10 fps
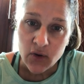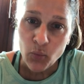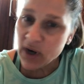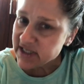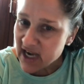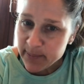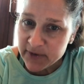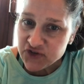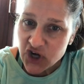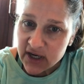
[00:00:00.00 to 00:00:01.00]
What type
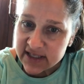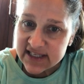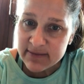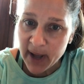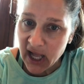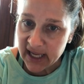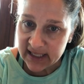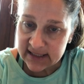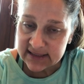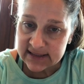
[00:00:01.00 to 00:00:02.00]
of truck is he buying?